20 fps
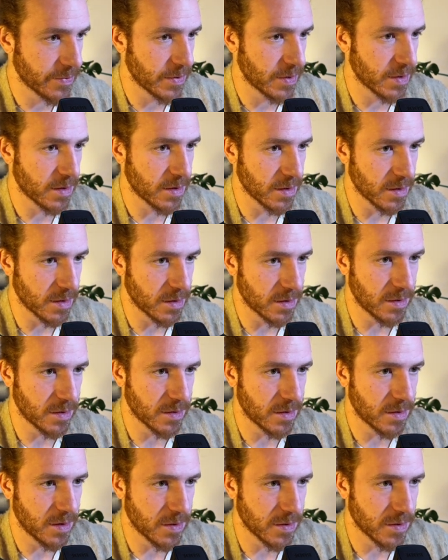
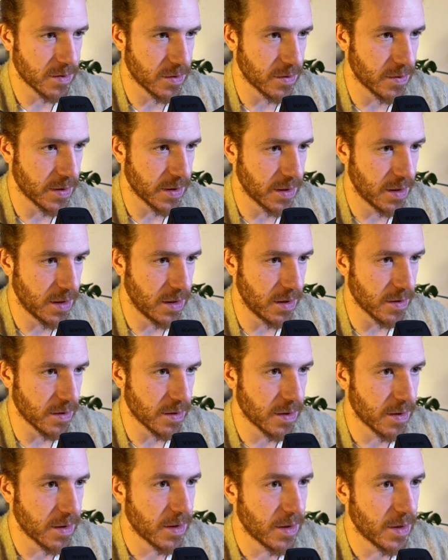not here, sorry,
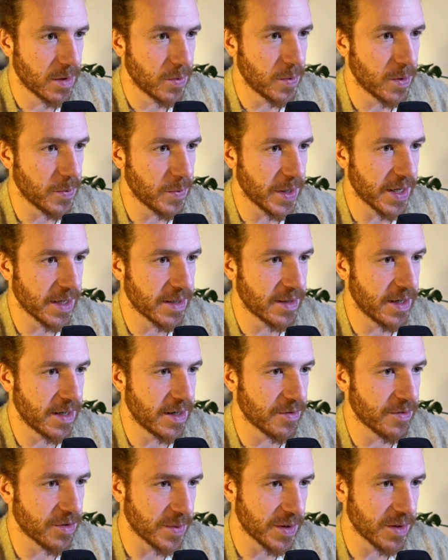here. When we get
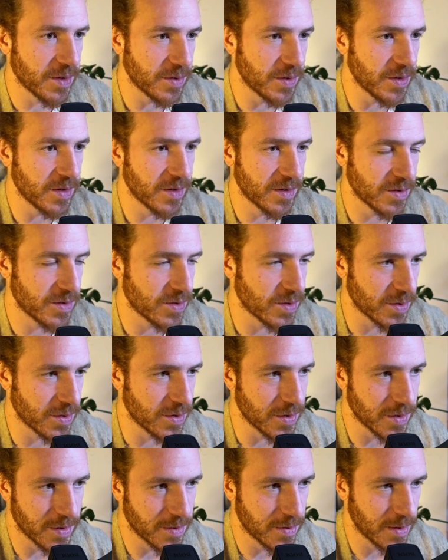data from either
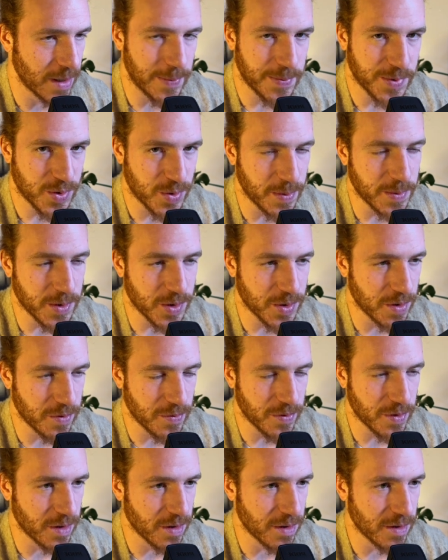the upstream
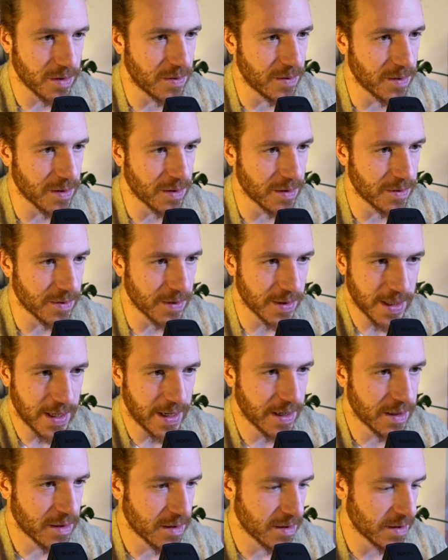server or the
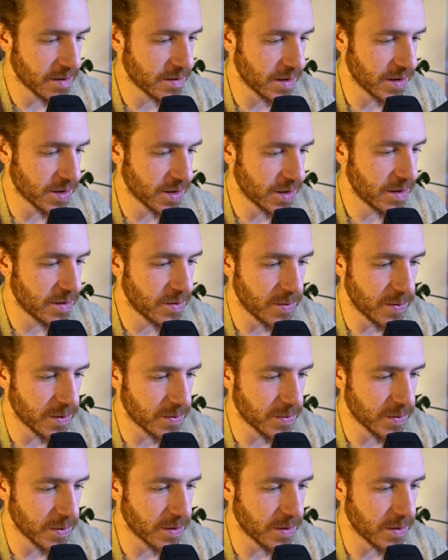client, essentially,
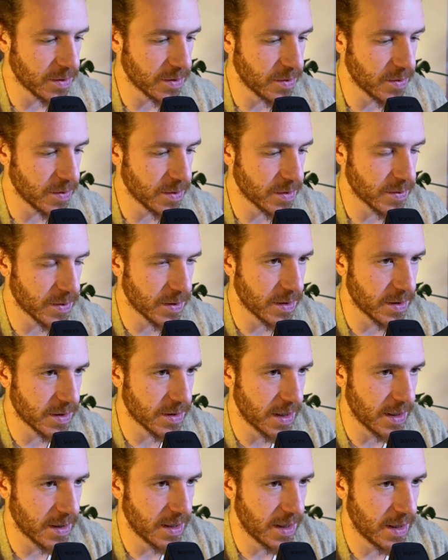what we're going to do is we're going to
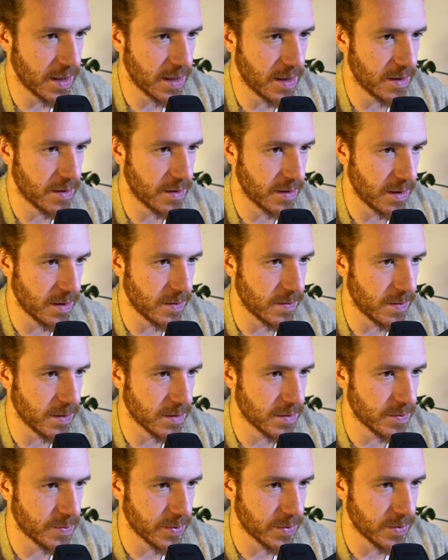say data
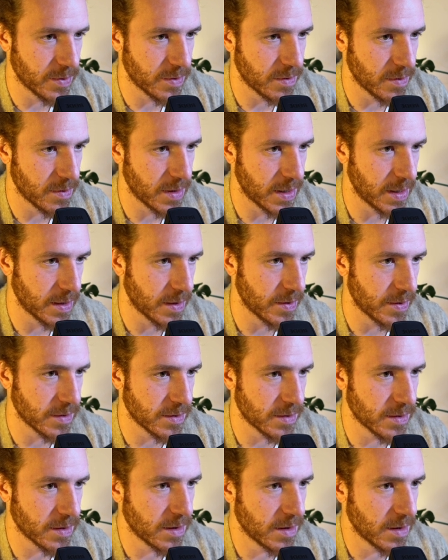equals
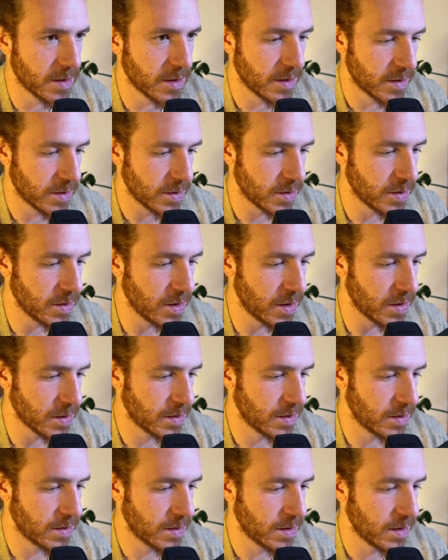protohackers dot